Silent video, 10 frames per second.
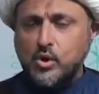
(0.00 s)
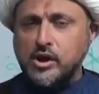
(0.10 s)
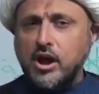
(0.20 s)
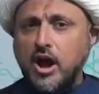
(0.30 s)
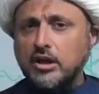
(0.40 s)

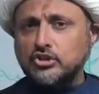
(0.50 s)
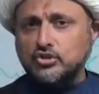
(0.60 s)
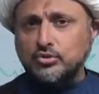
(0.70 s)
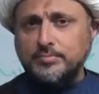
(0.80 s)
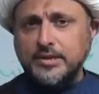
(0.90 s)
work
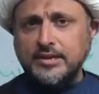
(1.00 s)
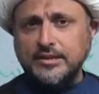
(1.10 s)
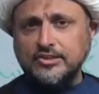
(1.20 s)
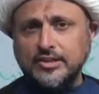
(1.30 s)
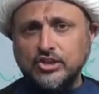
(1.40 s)
hard to be
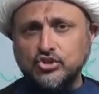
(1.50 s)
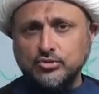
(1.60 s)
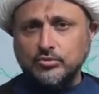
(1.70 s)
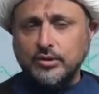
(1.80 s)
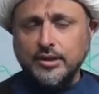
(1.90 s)
in stage
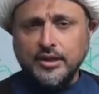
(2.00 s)
2.